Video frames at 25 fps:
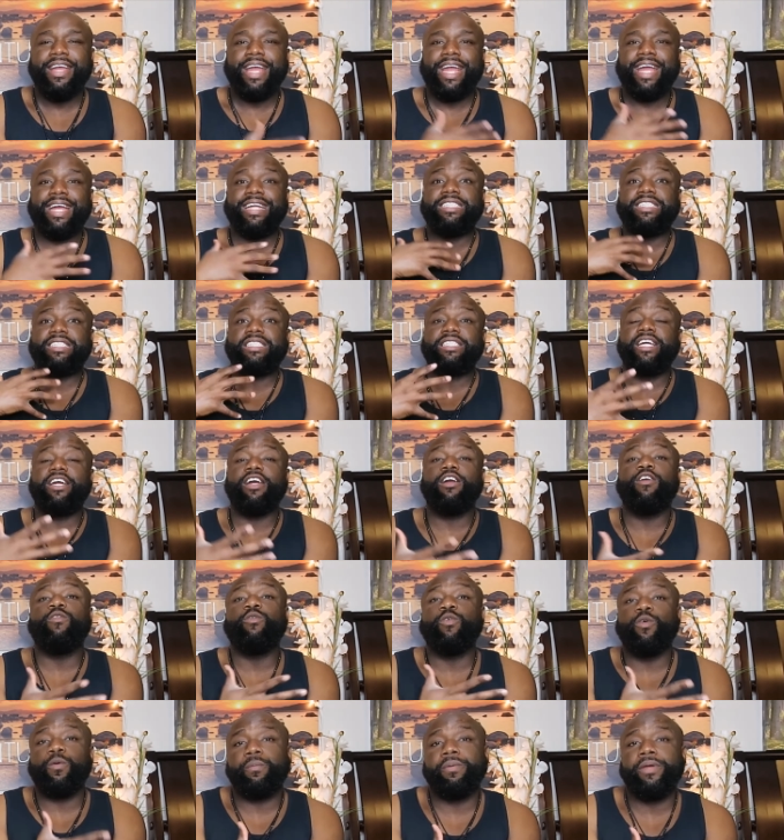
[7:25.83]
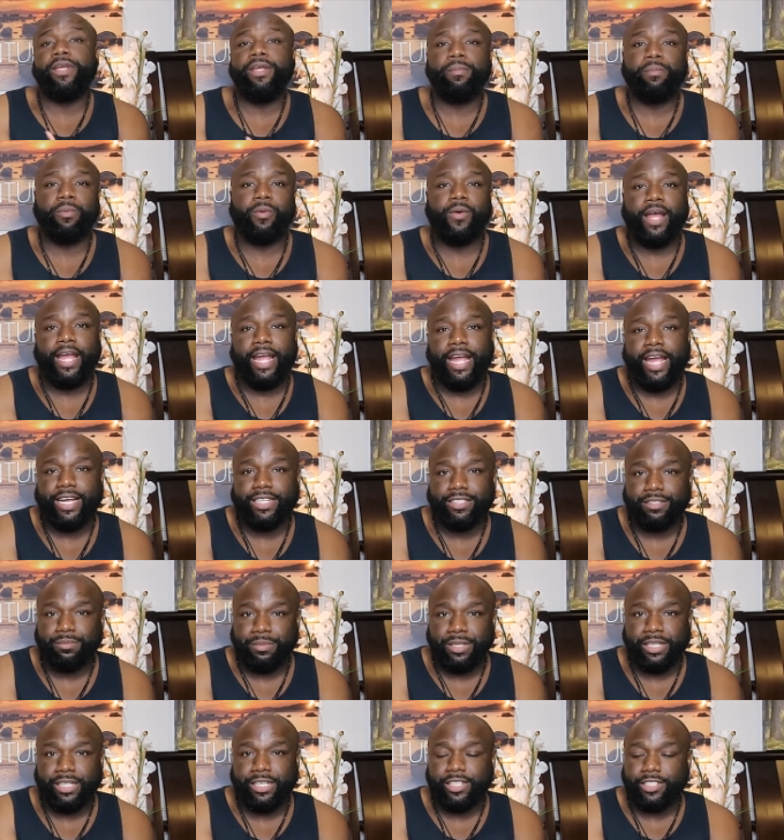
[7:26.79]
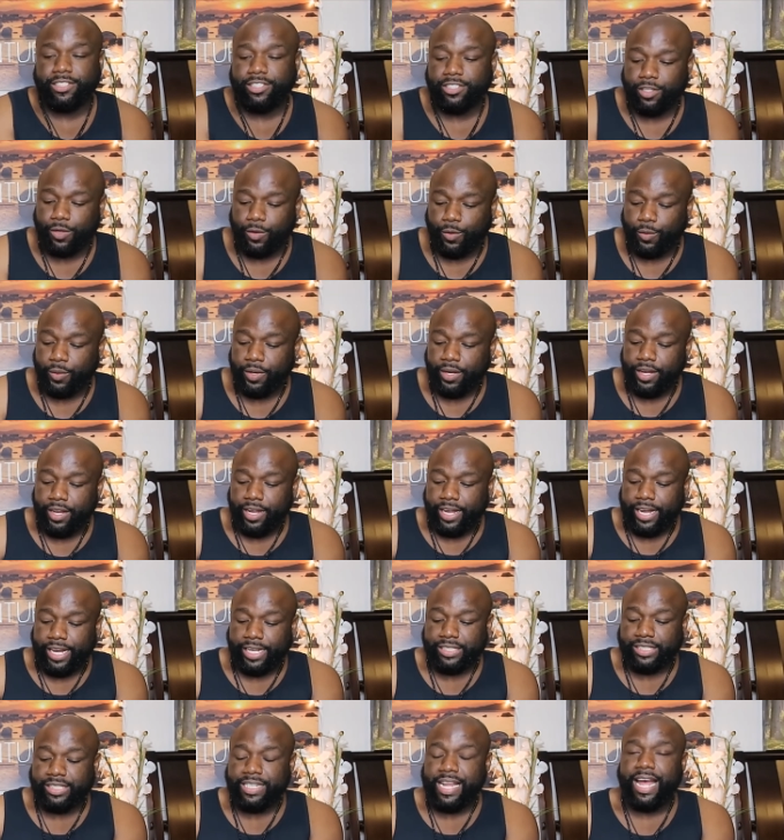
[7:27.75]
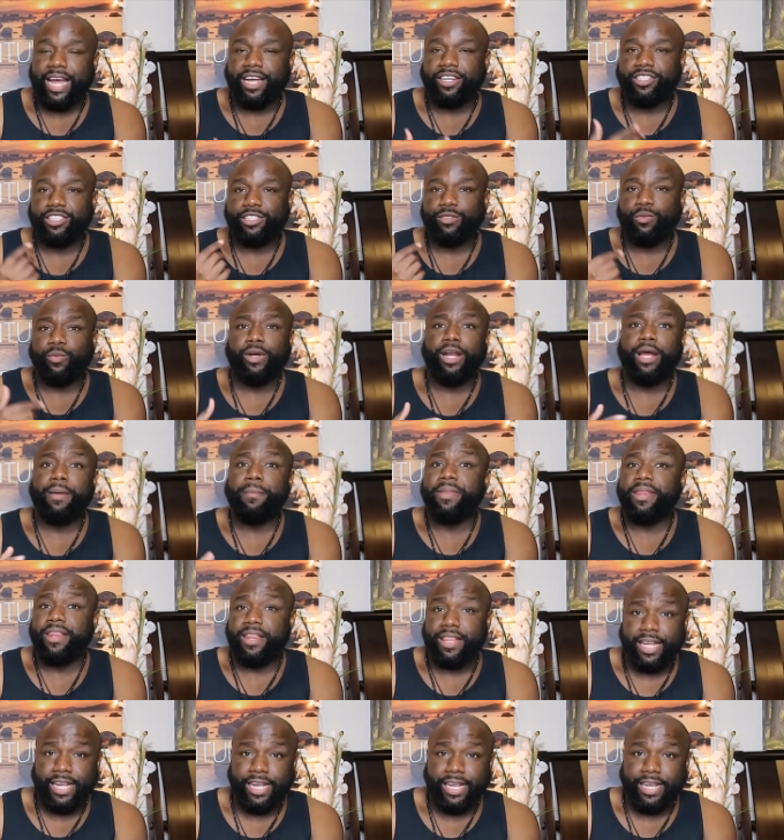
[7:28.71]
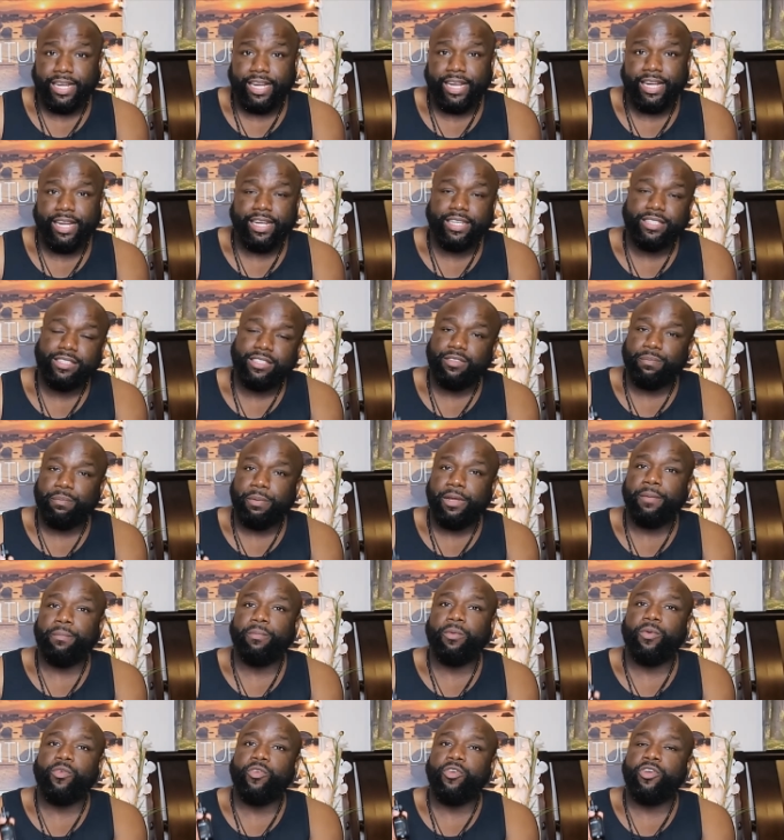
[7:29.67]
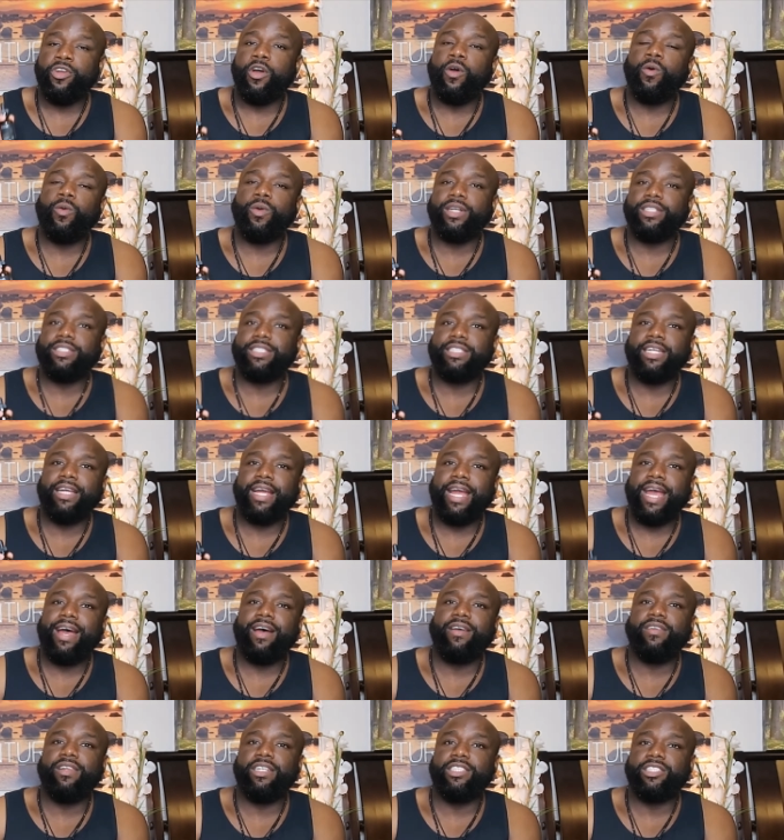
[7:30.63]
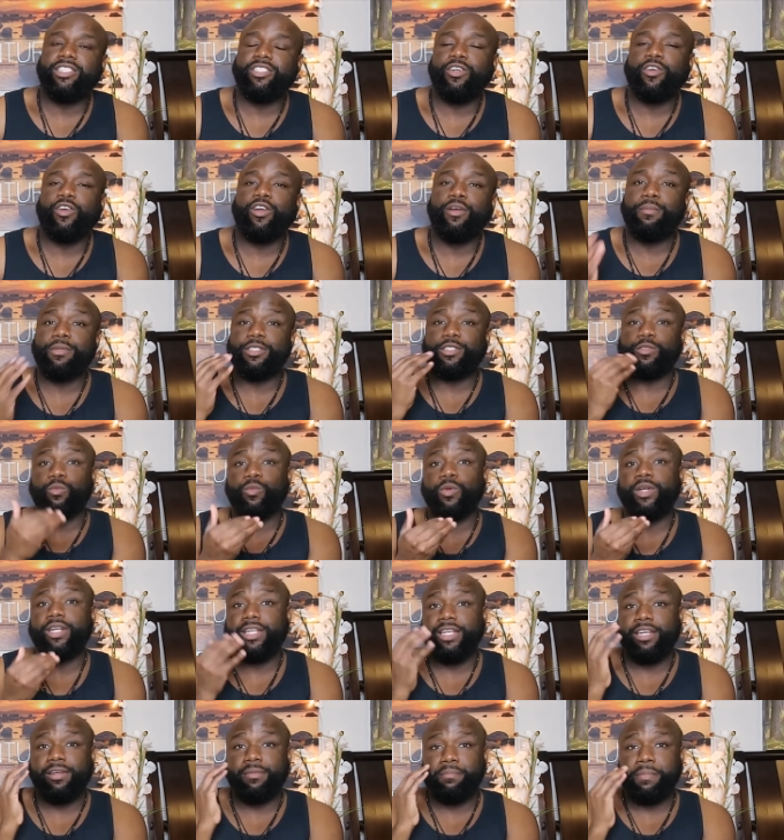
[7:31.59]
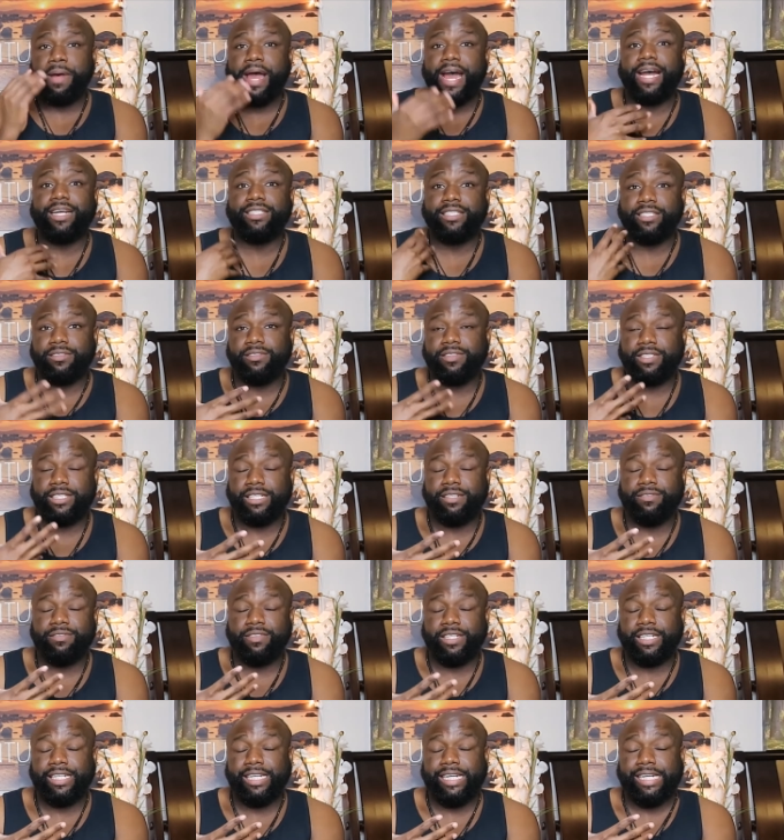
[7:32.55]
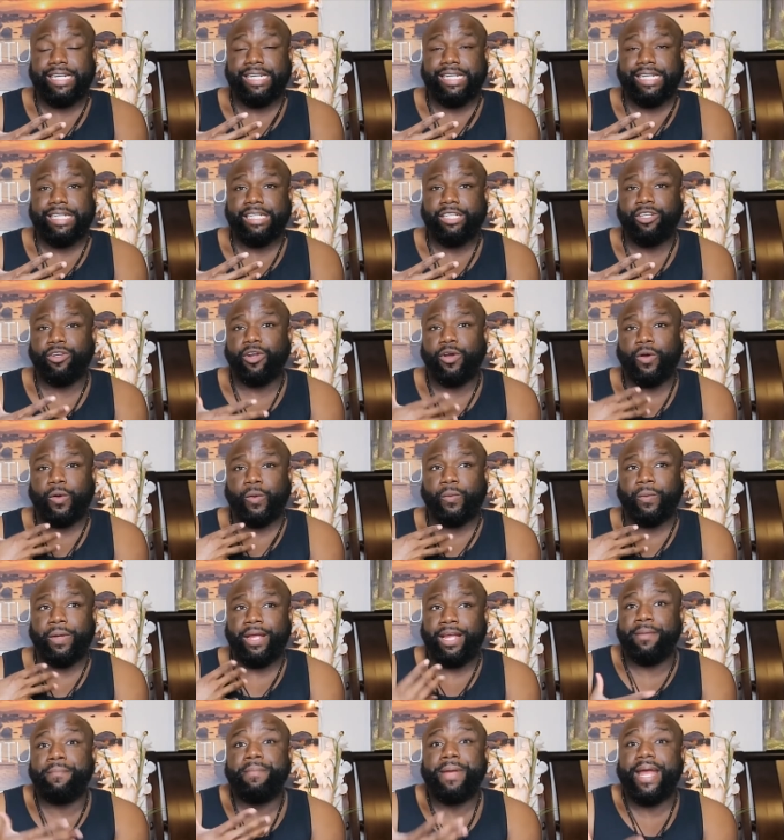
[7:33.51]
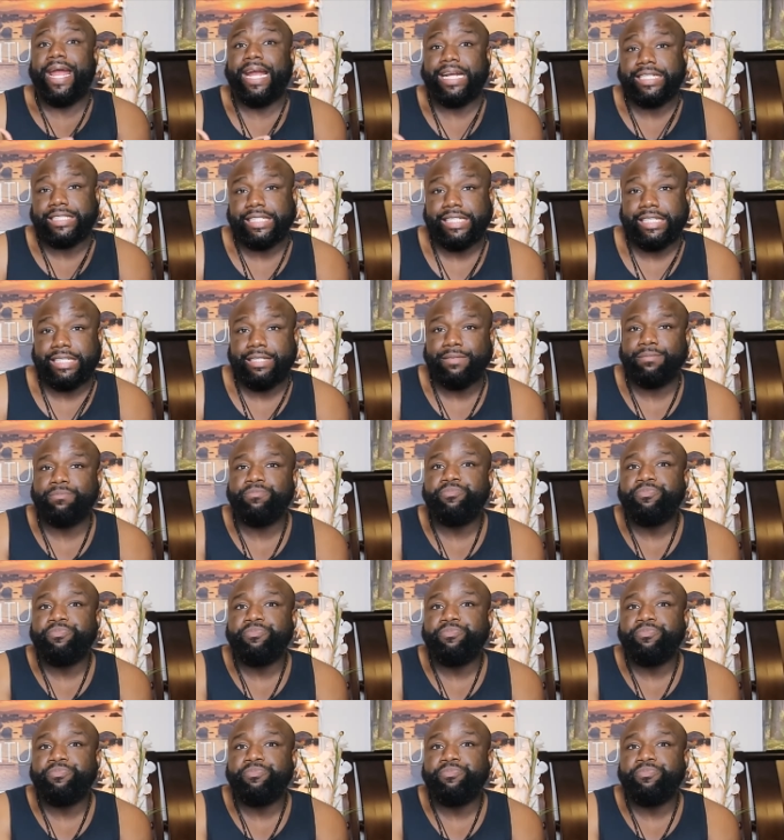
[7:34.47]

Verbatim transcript: And several people asked me this. So it's not just what I'm thinking. It's people noticing how this serum is really positively, you know, impacting